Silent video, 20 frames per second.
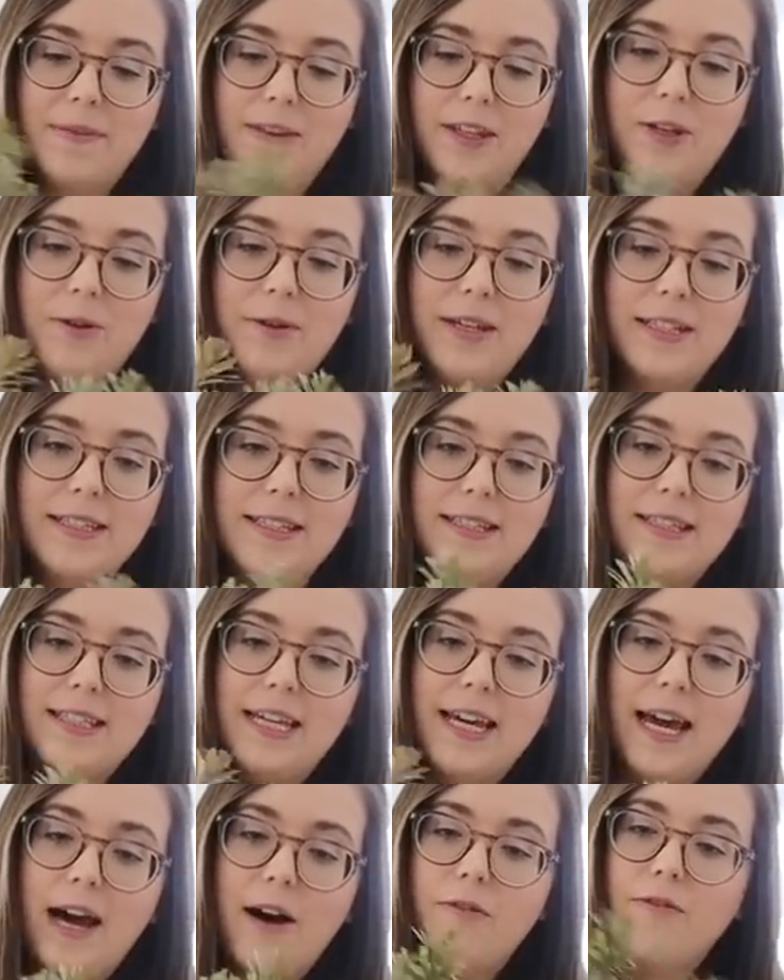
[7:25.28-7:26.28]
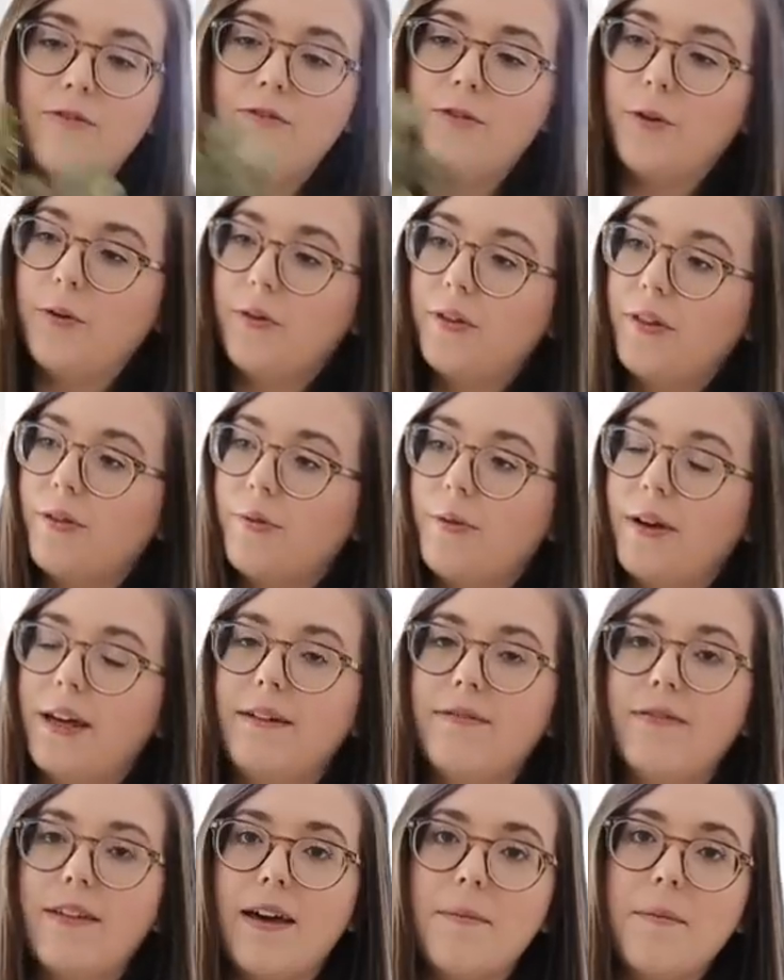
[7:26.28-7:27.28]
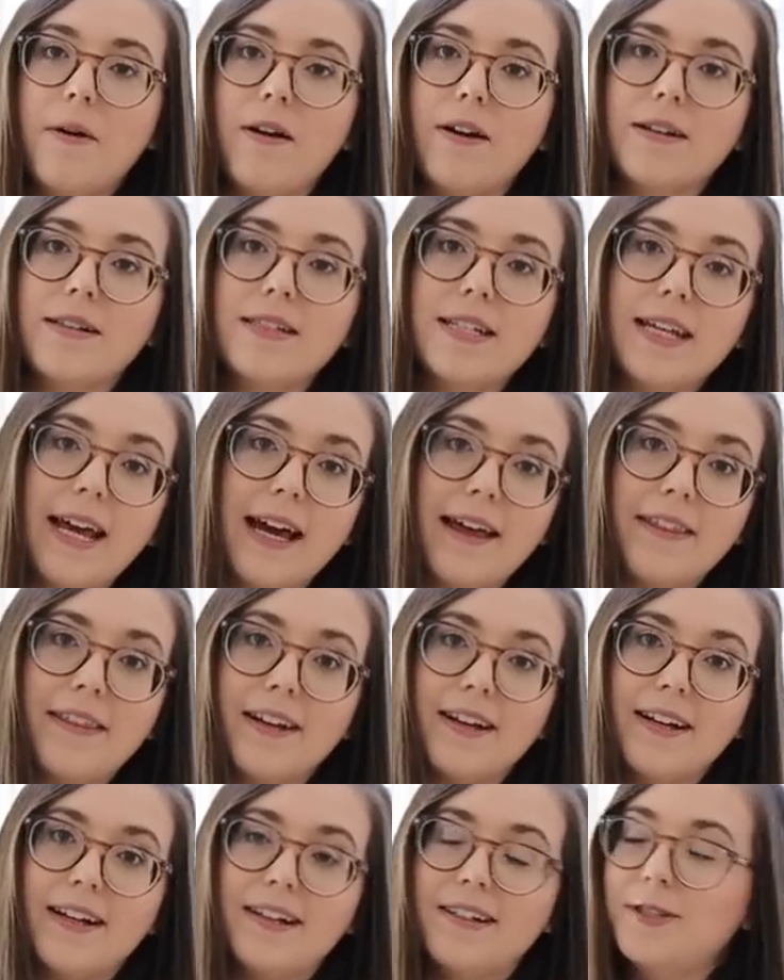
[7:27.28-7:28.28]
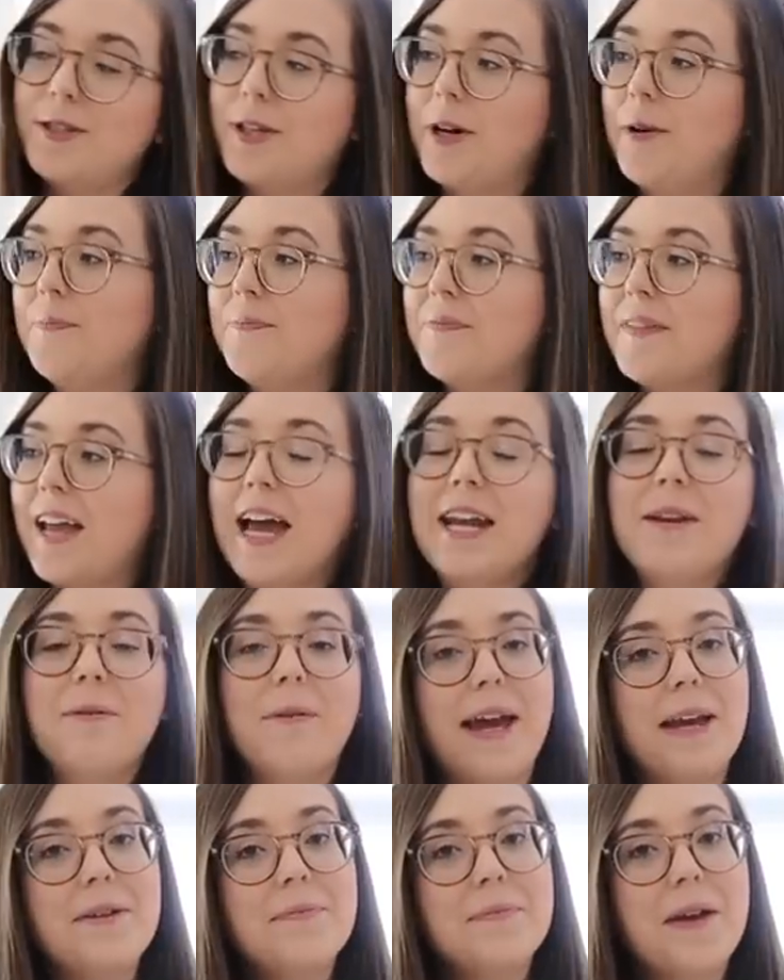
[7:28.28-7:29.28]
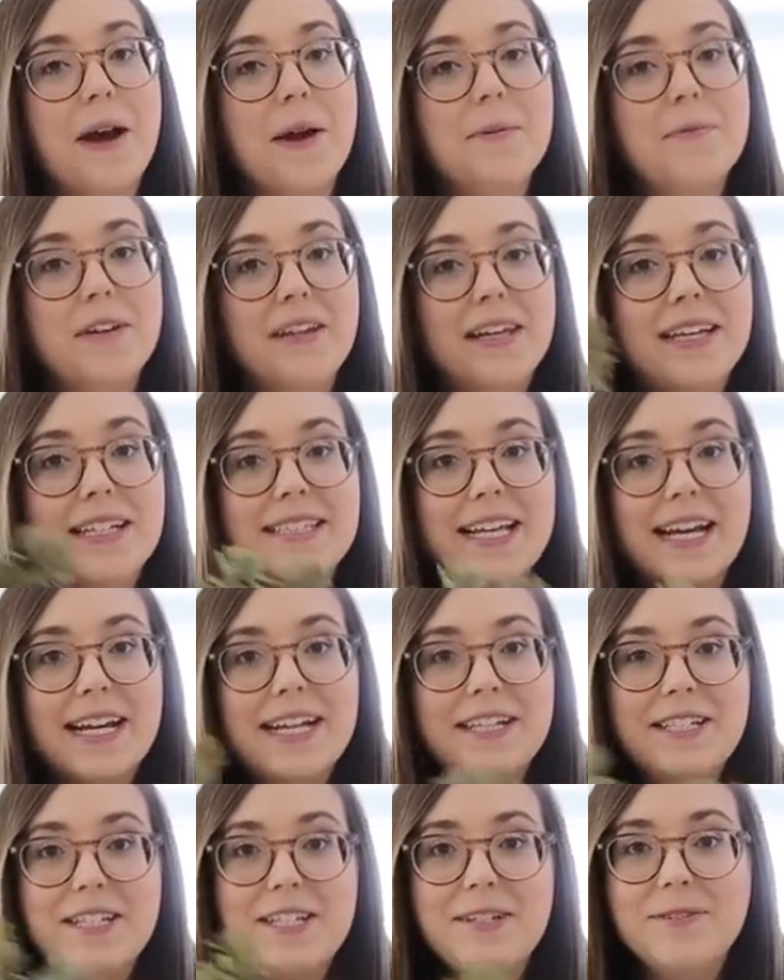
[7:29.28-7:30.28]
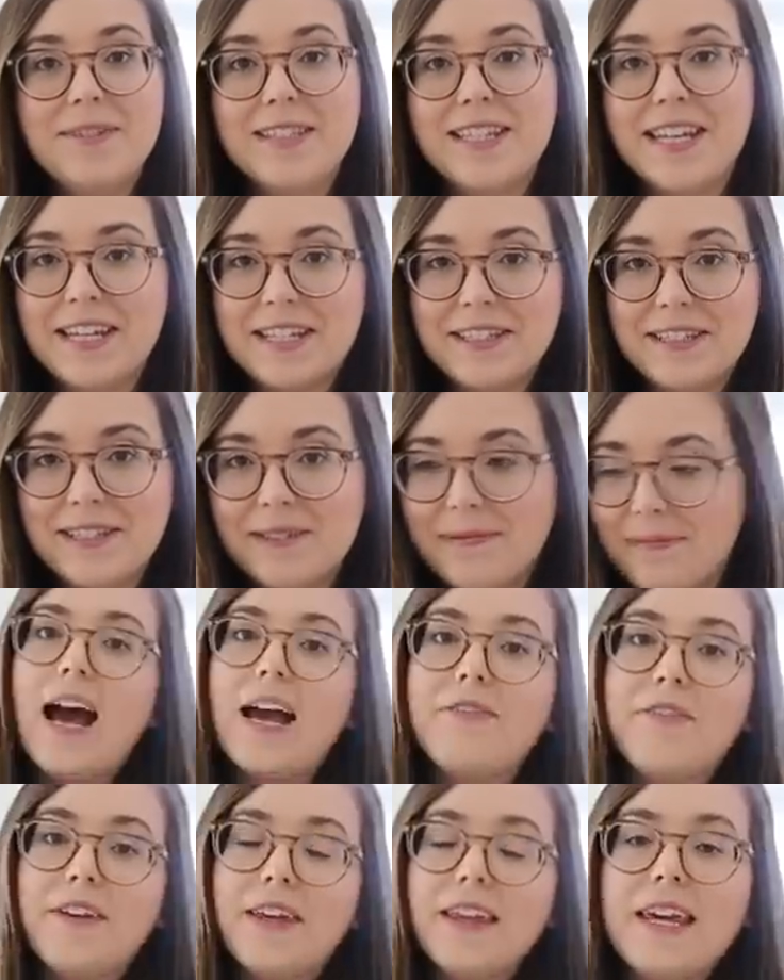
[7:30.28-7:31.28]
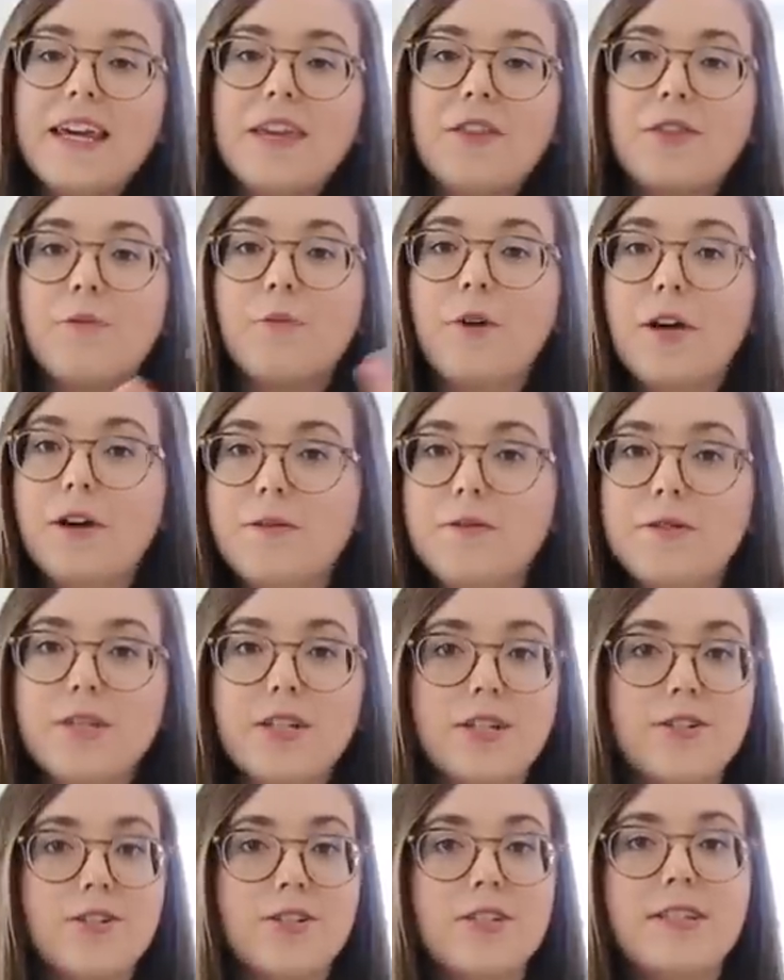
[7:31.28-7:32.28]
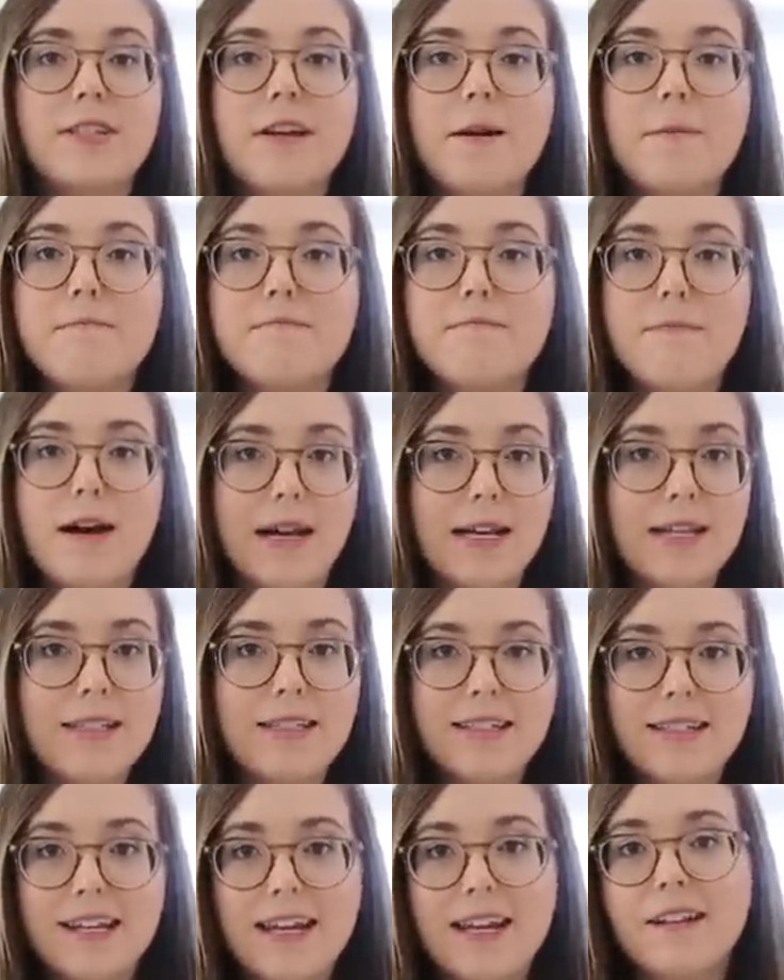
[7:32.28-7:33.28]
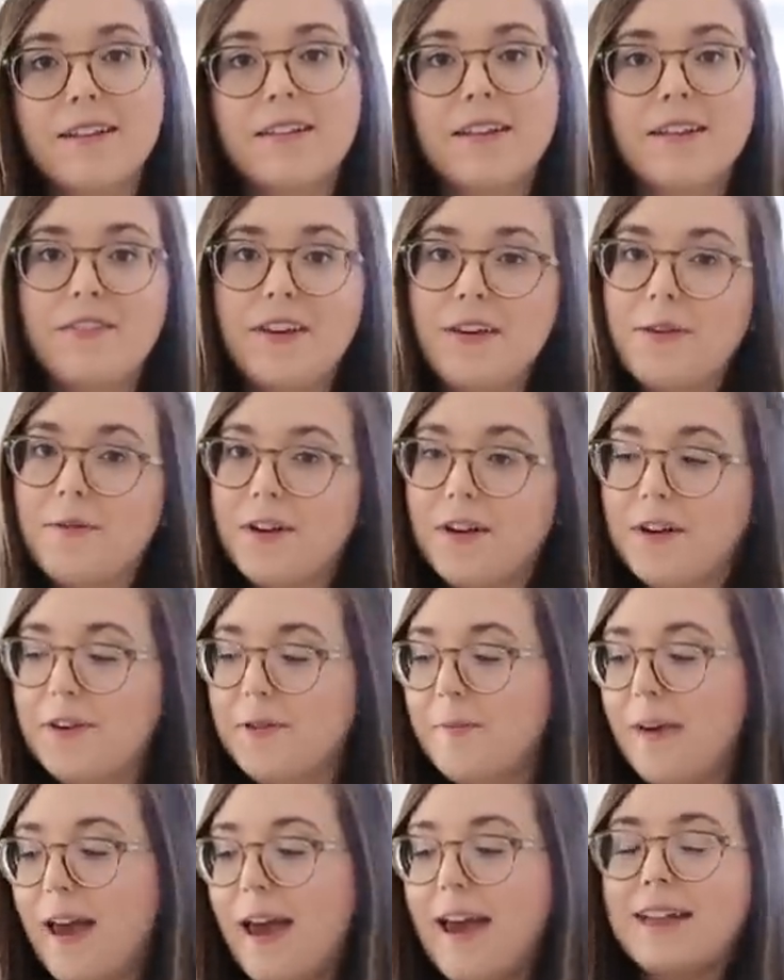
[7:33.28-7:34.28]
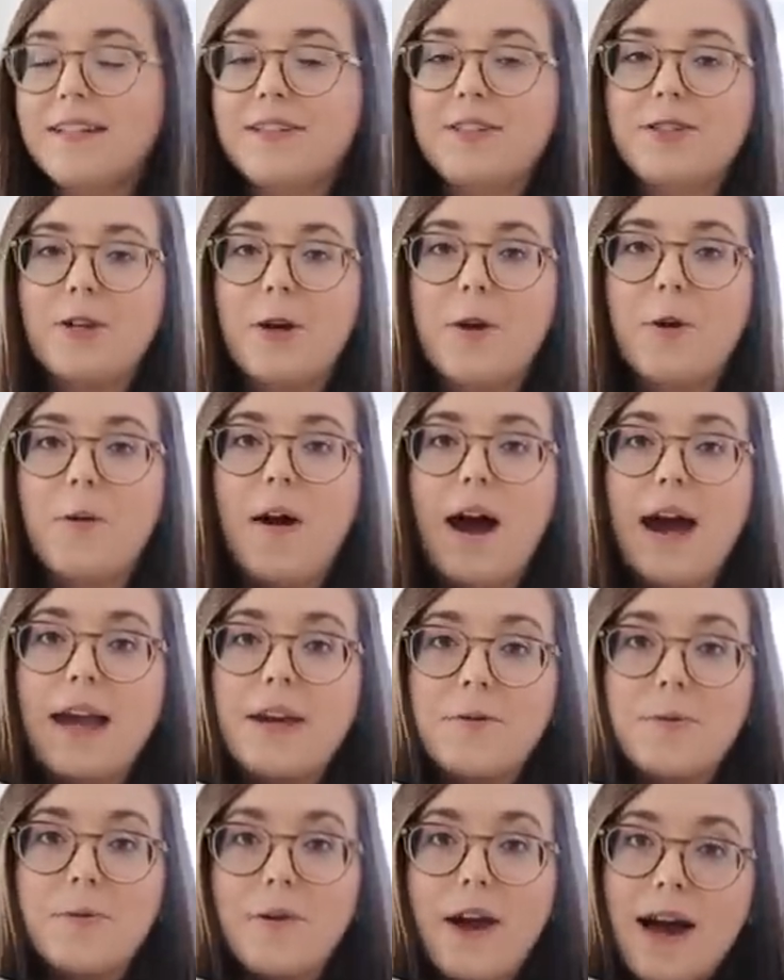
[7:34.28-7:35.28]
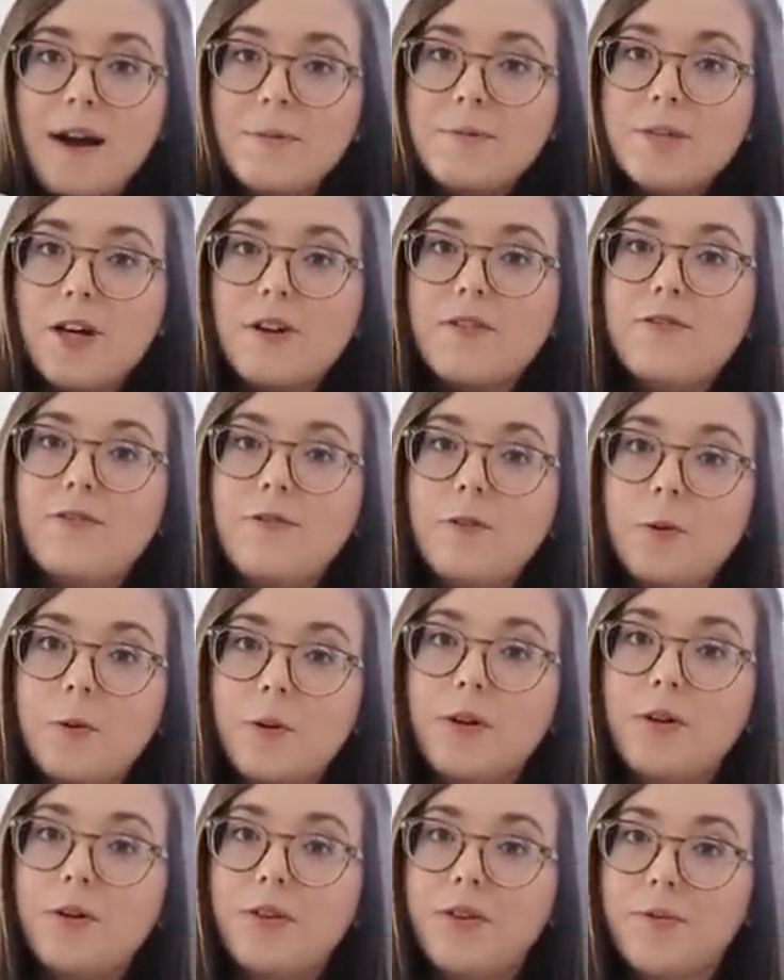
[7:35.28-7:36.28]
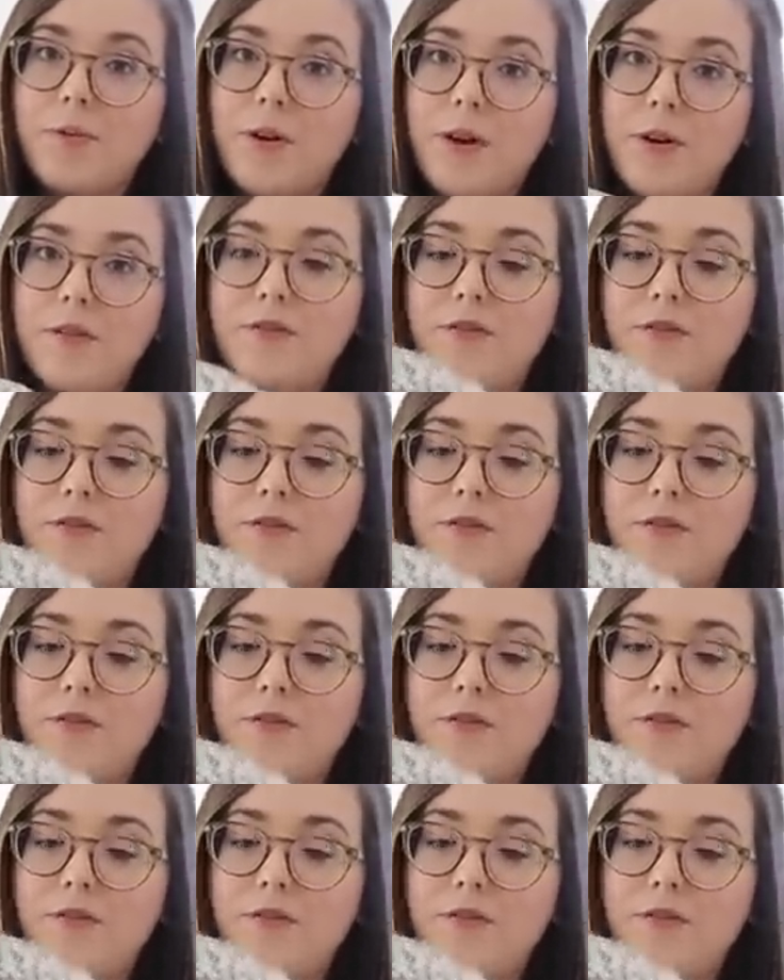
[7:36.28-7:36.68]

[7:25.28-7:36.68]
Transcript: you can see how full 3 of them are together. So anyway, I'm really excited to use these. I feel like throws are just a must in a living room, and so I grabbed our floral throw